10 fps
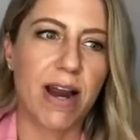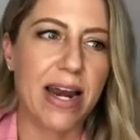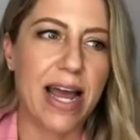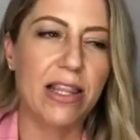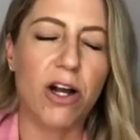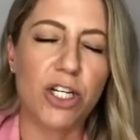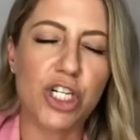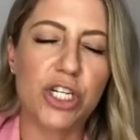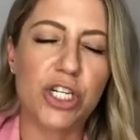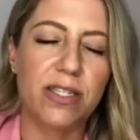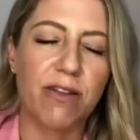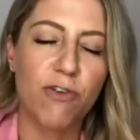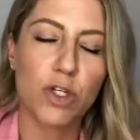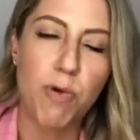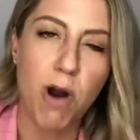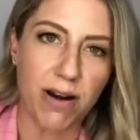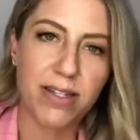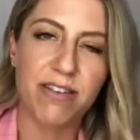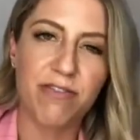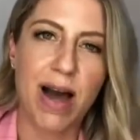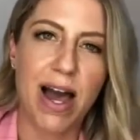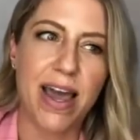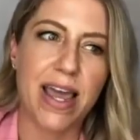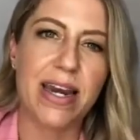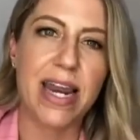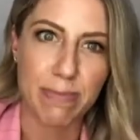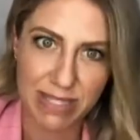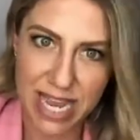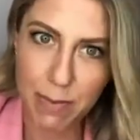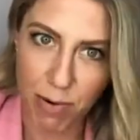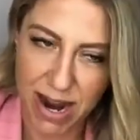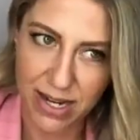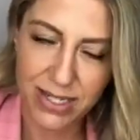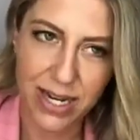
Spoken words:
And I launched, it's the first product of my namesake brand.